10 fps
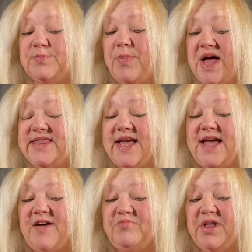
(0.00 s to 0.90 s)
But they
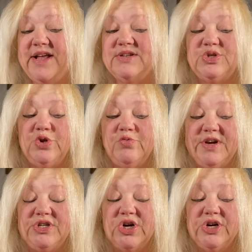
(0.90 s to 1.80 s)
have plans to
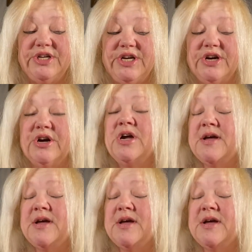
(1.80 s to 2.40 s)
return here